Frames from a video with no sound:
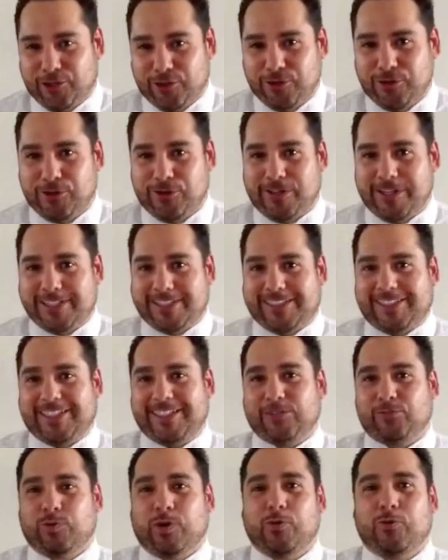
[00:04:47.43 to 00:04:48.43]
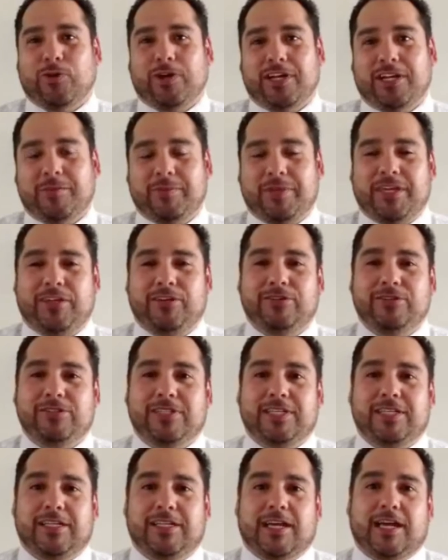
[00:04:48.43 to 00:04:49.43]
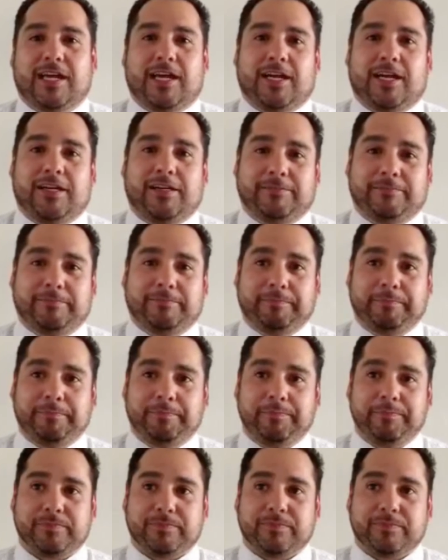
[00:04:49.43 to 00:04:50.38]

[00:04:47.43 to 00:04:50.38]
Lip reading: Google is what we're going to be using. Part